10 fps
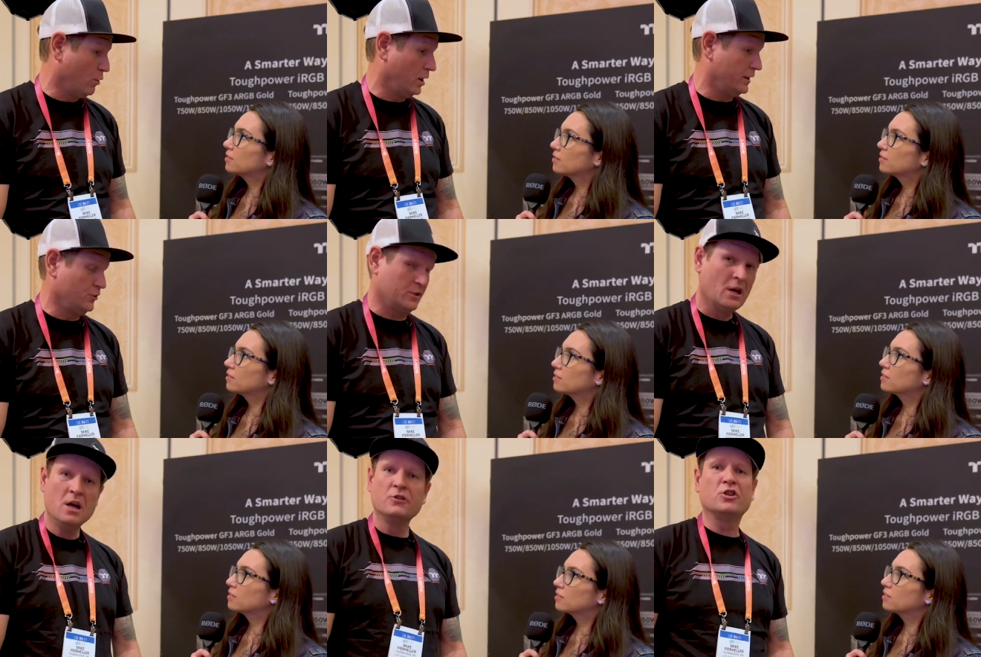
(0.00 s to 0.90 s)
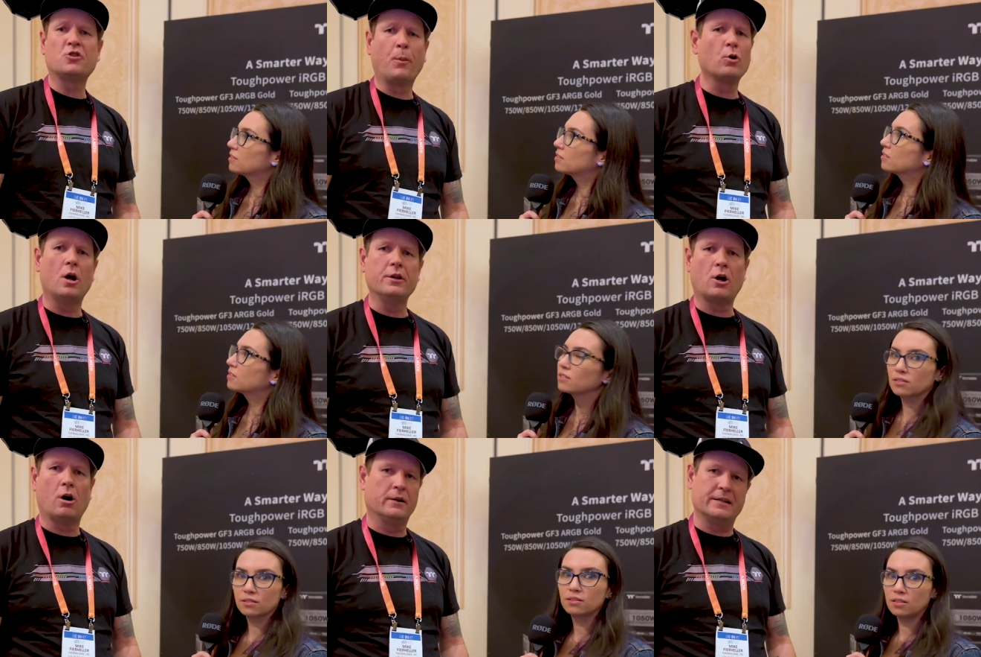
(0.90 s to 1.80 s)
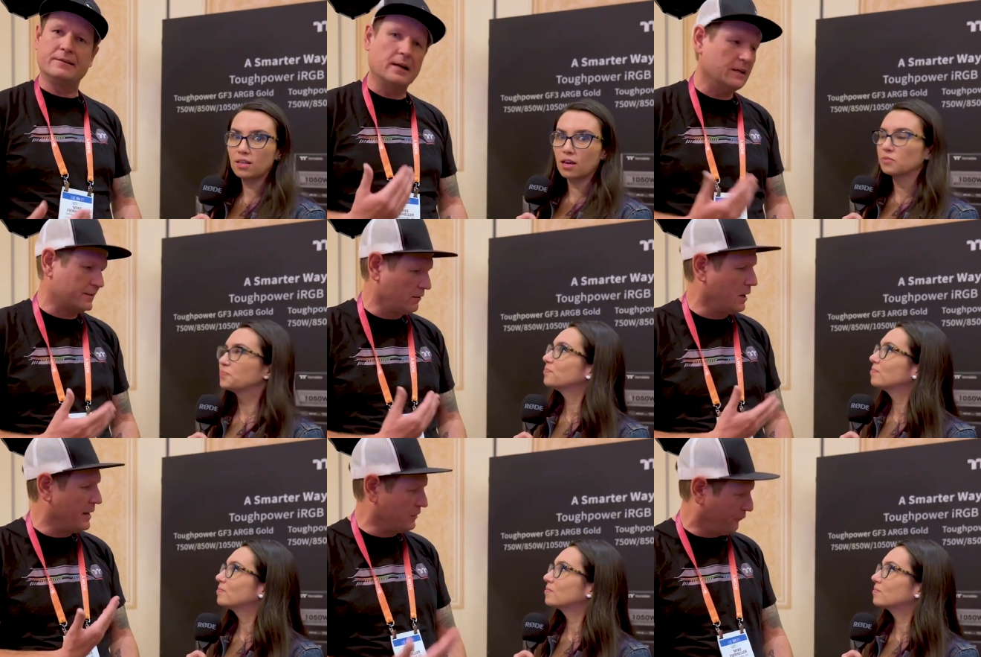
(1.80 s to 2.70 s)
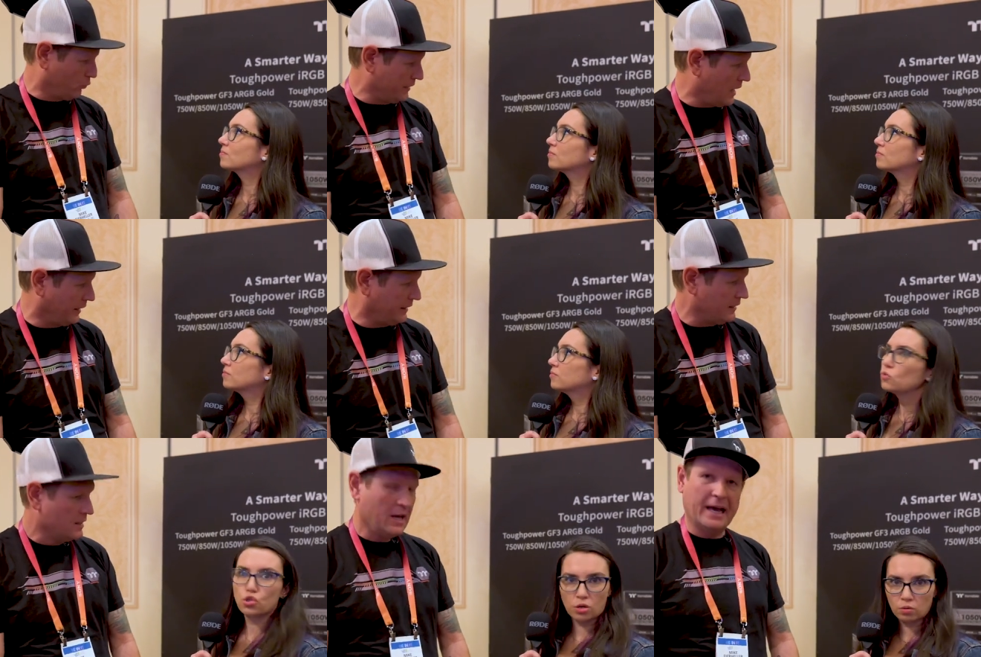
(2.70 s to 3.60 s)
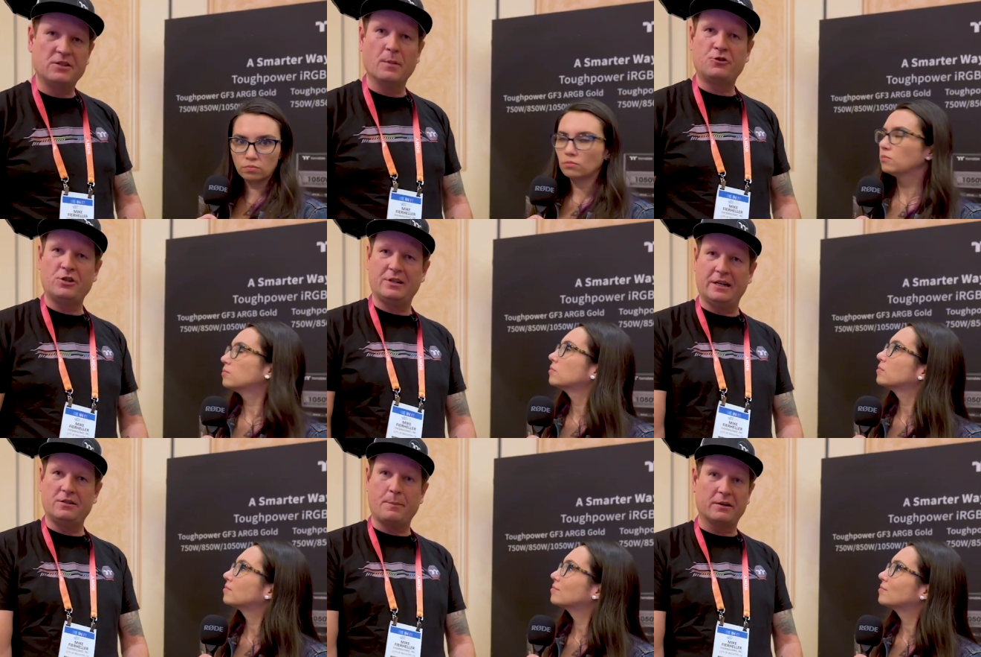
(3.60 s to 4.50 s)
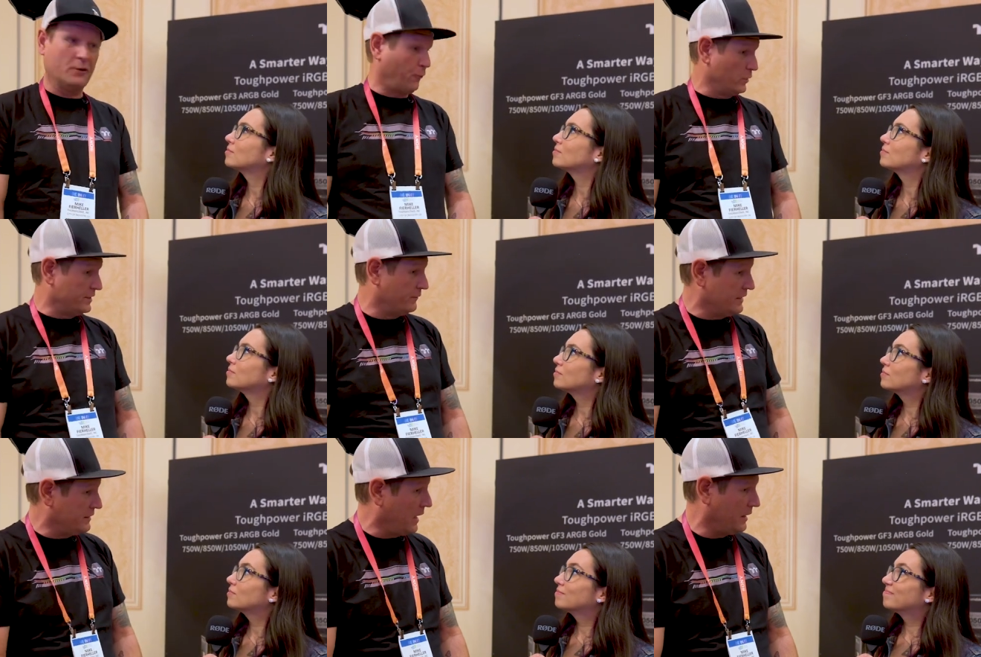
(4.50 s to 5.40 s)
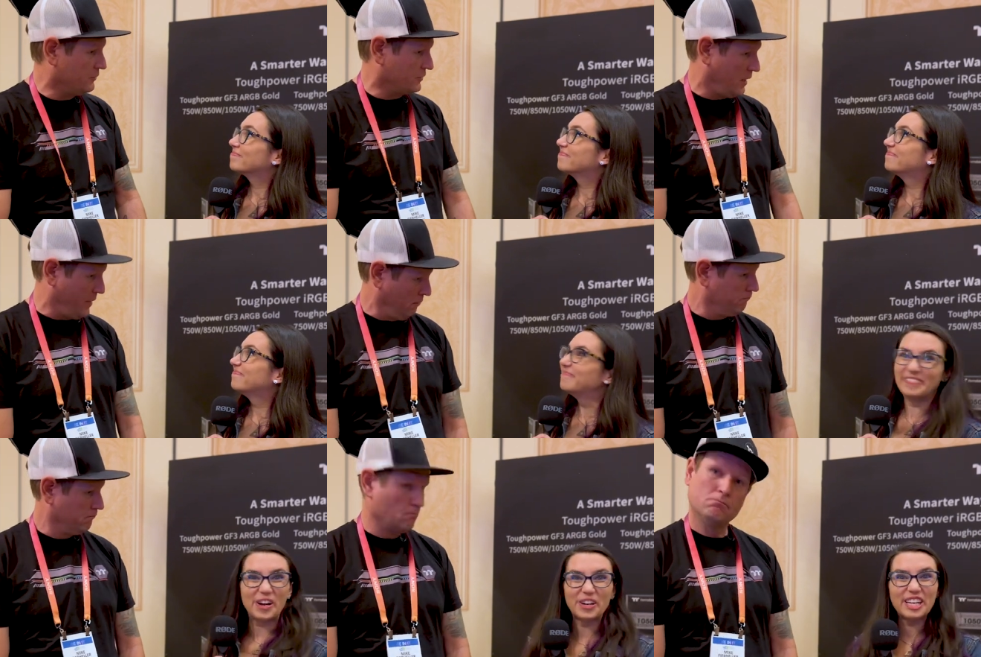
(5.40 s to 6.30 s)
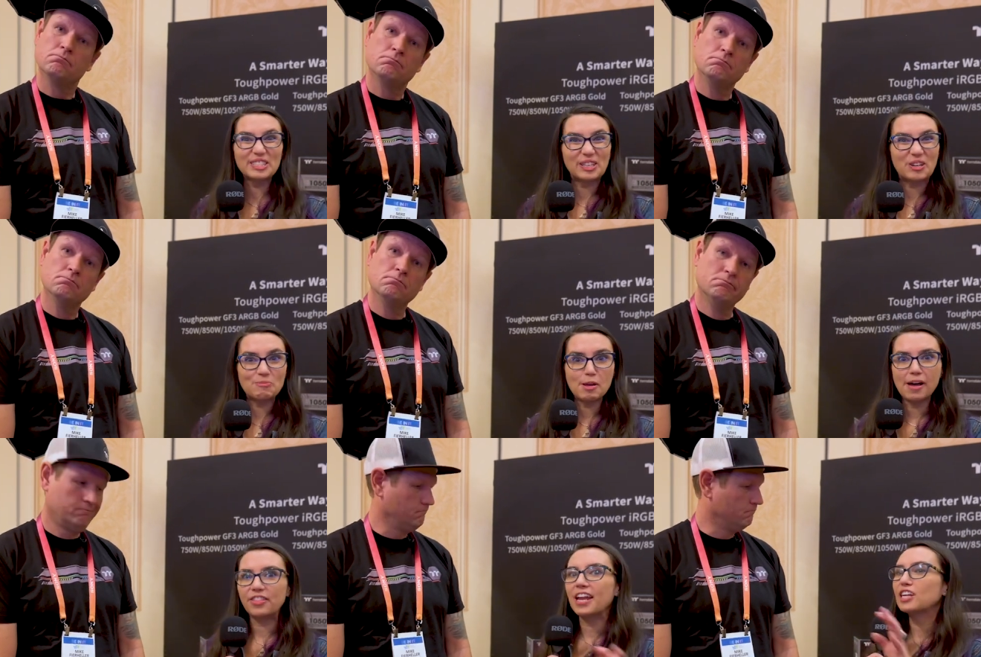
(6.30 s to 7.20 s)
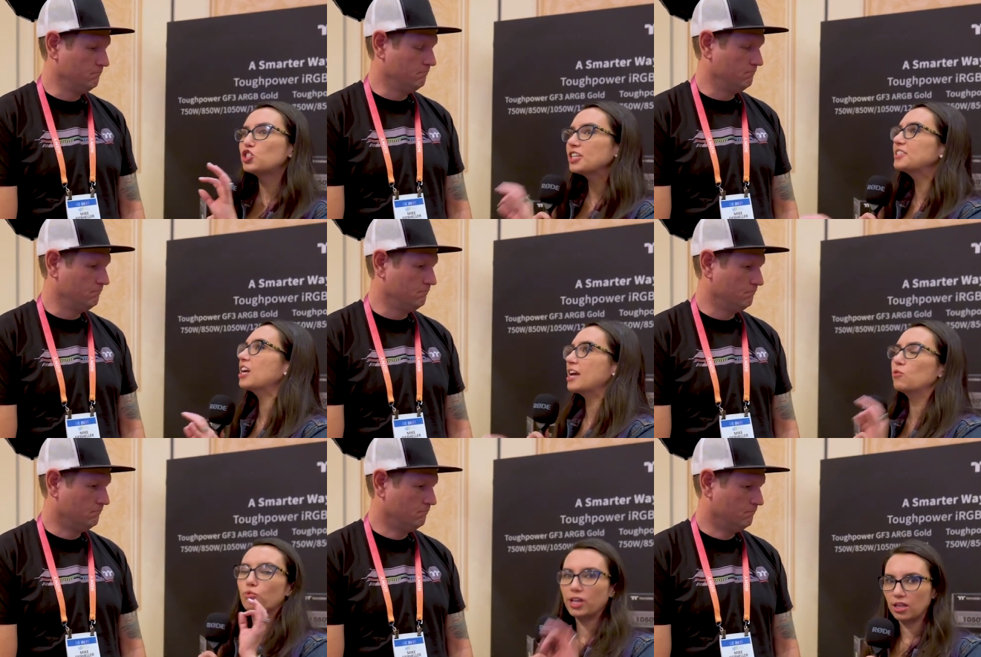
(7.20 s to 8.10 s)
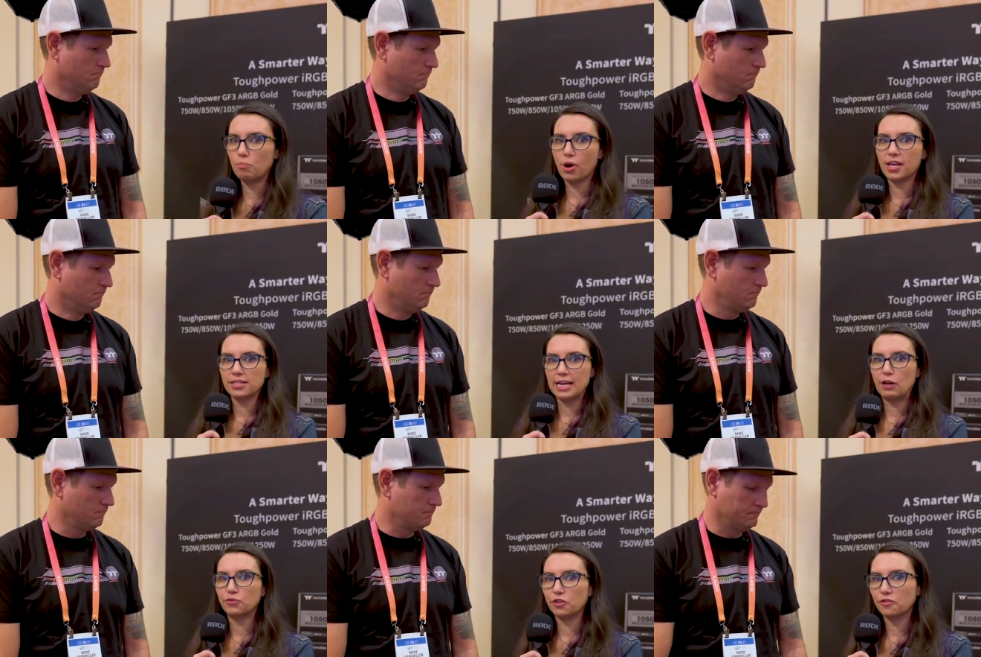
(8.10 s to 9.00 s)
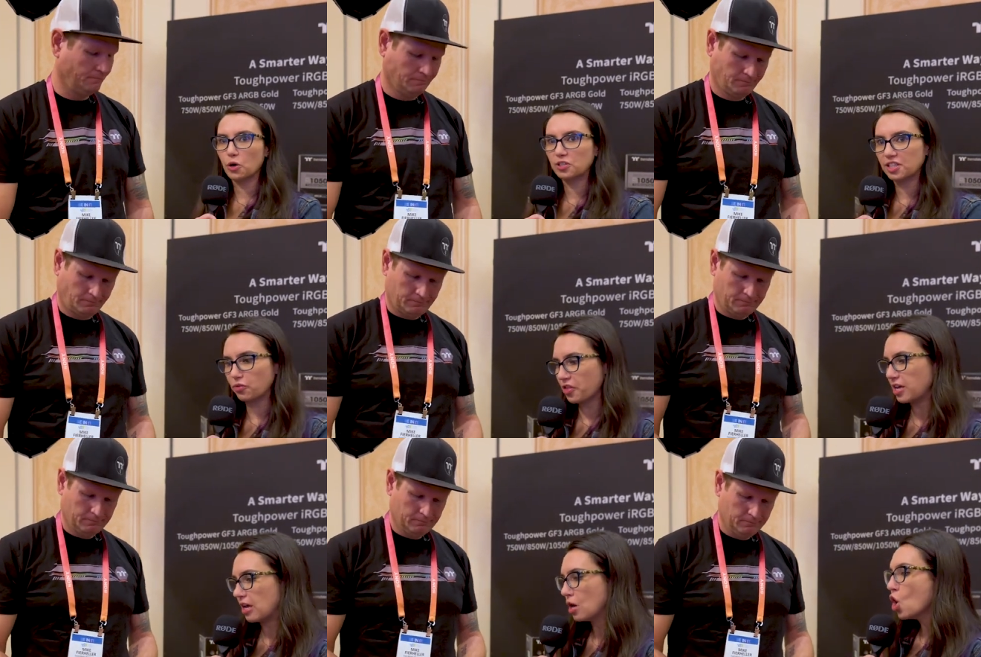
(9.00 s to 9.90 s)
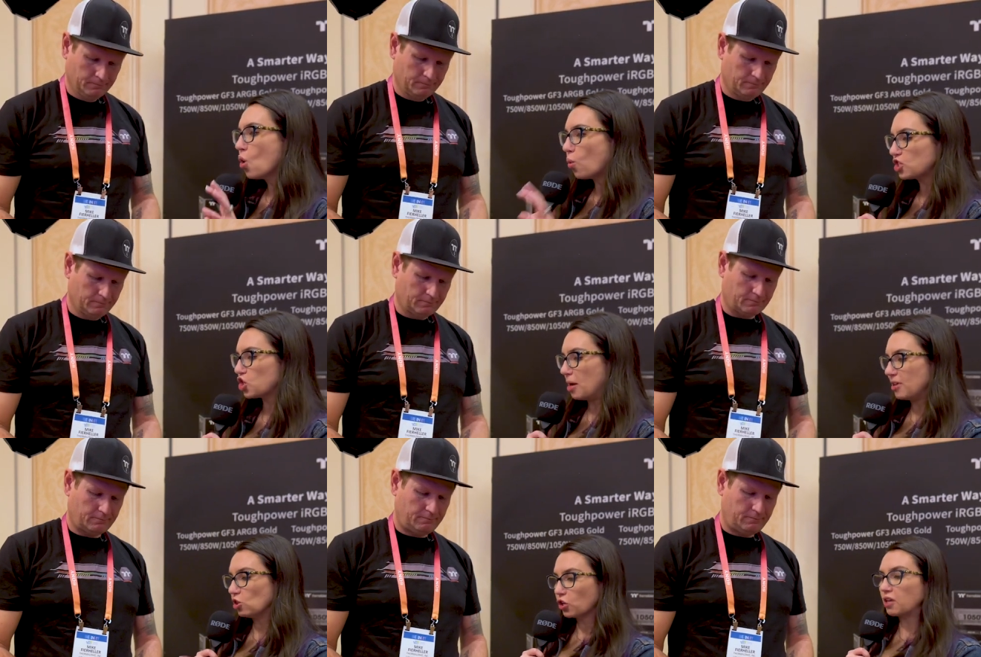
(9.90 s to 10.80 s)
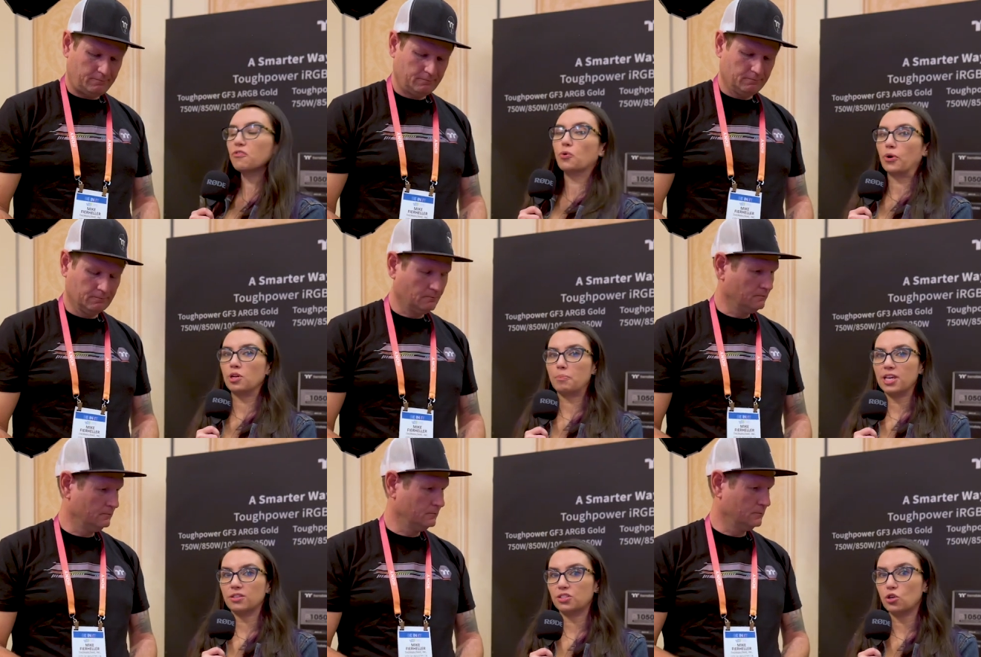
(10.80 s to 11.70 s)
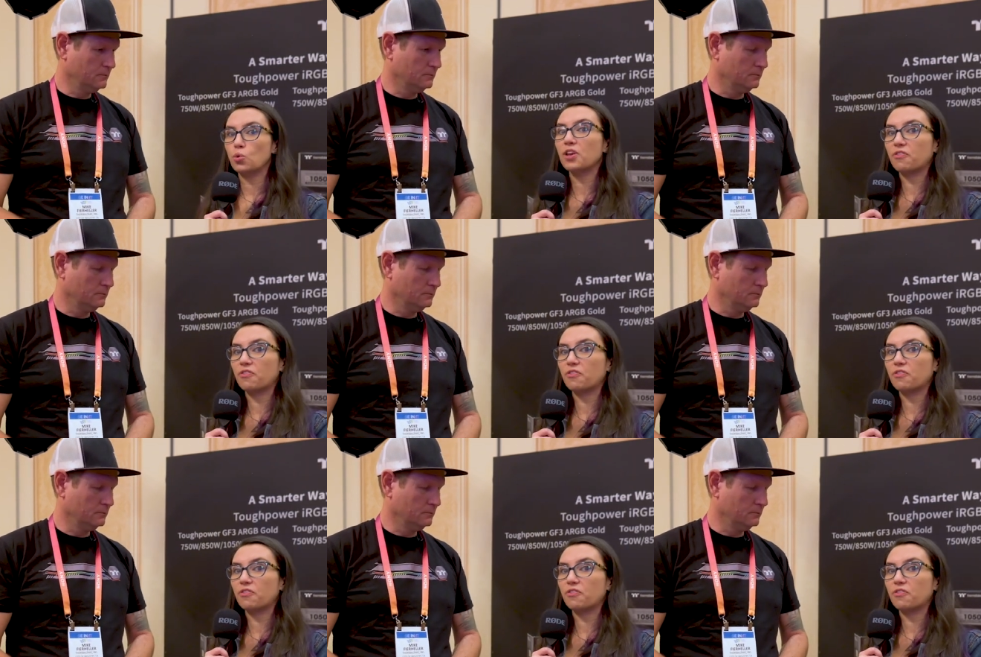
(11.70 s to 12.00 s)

Speaker 1: wattages to support all the cards. It's not necessarily about the 4090 sure. as much as it is about the 4070 Ti that just came out.
Speaker 2: There it is. It could be about that. And just to kind of really break it down for folks that are thinking, what should I be looking for in a PSU